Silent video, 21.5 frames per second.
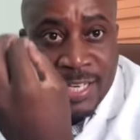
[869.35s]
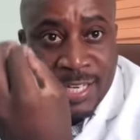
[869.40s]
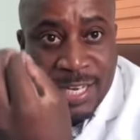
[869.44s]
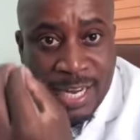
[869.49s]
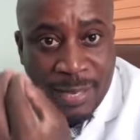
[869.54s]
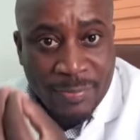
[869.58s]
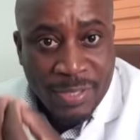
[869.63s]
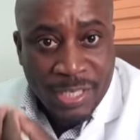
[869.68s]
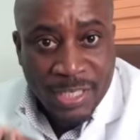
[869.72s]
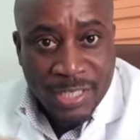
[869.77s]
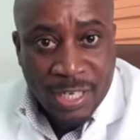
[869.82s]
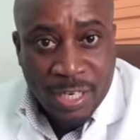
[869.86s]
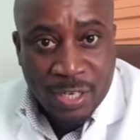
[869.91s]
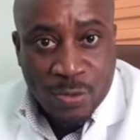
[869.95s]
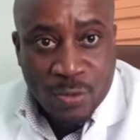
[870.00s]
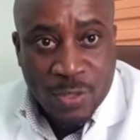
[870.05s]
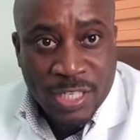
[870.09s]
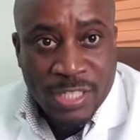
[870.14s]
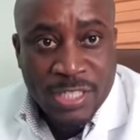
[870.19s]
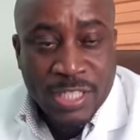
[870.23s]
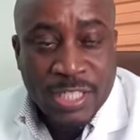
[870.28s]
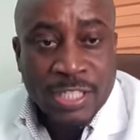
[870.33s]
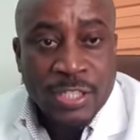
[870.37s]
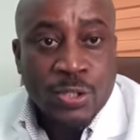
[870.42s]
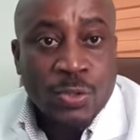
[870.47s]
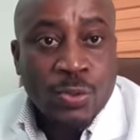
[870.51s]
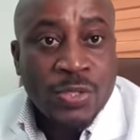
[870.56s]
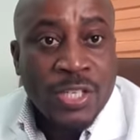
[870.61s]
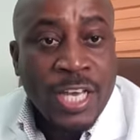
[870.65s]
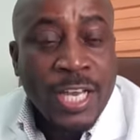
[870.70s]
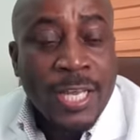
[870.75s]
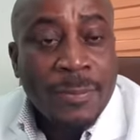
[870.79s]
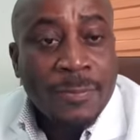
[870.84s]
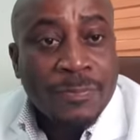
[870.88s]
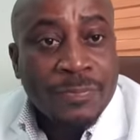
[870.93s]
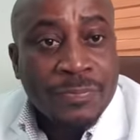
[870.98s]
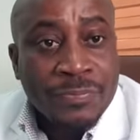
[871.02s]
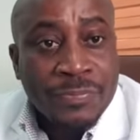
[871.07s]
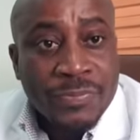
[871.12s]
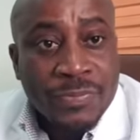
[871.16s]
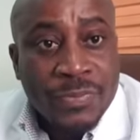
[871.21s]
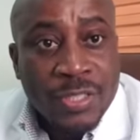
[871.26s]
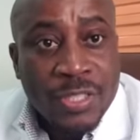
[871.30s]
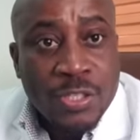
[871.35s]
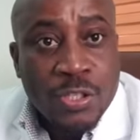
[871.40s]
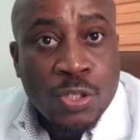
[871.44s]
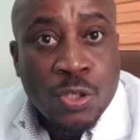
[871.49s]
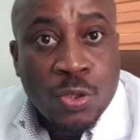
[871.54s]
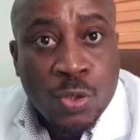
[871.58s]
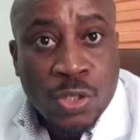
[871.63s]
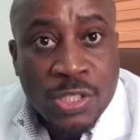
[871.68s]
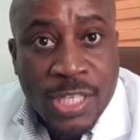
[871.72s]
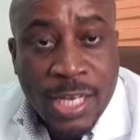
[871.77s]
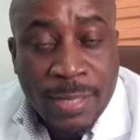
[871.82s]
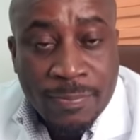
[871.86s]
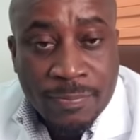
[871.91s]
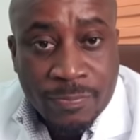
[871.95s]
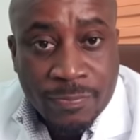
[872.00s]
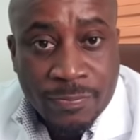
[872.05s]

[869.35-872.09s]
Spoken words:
coming downwards into the scrotum.